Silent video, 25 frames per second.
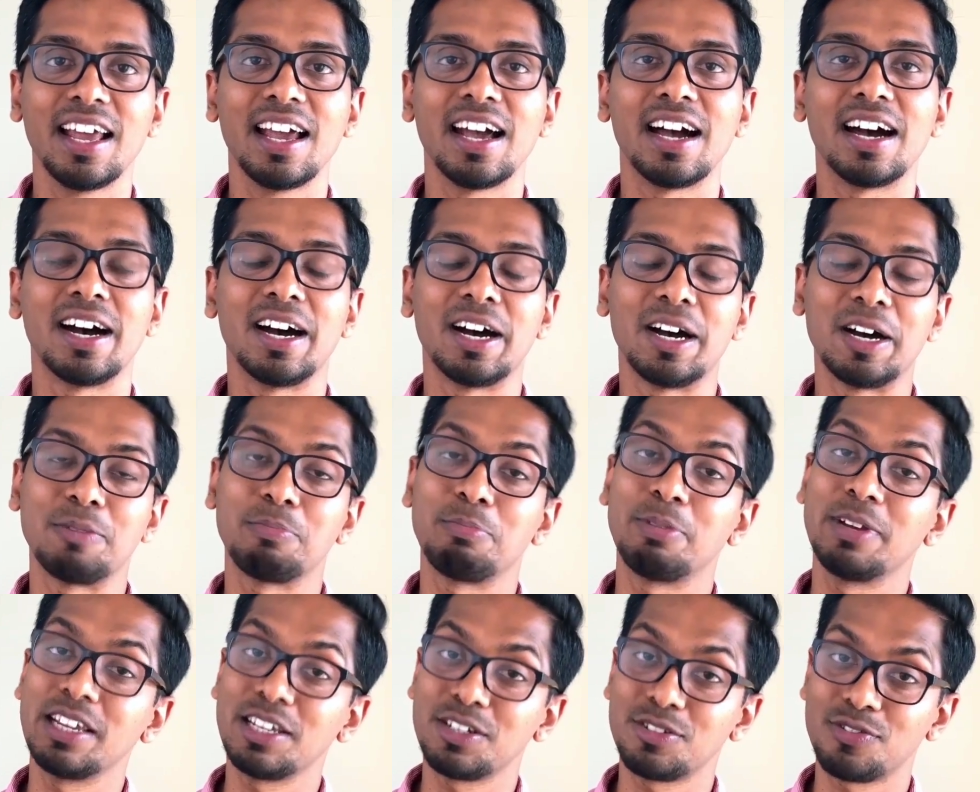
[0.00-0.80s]

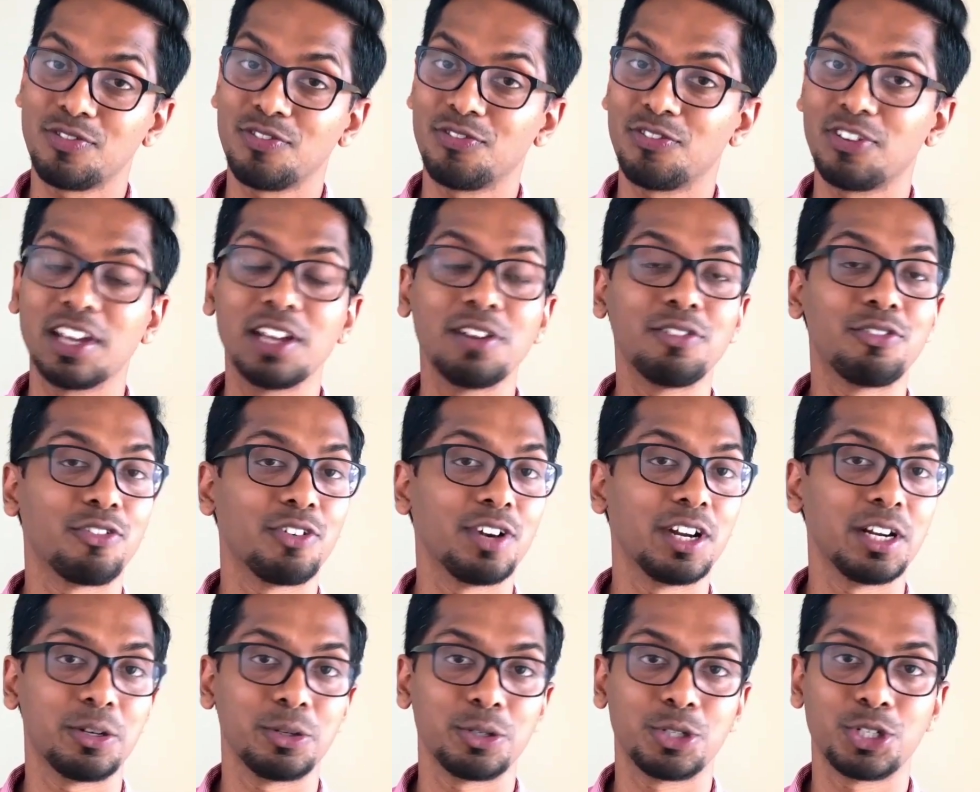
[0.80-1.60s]
Uh, please feel
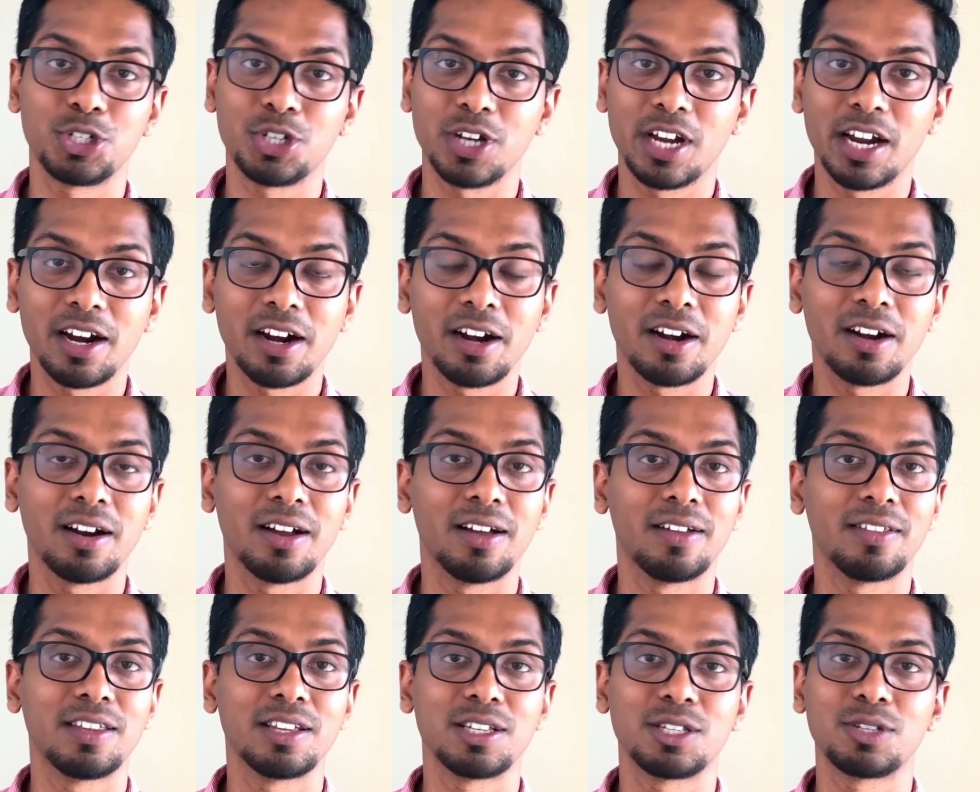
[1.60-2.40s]
free to
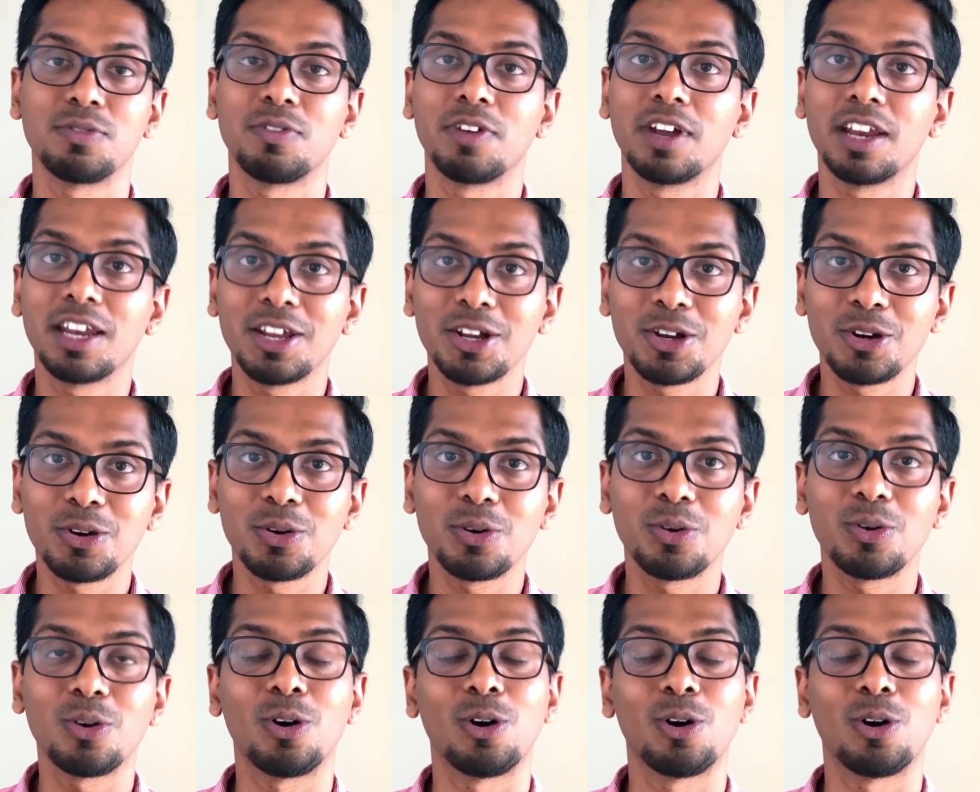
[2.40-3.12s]
share this video.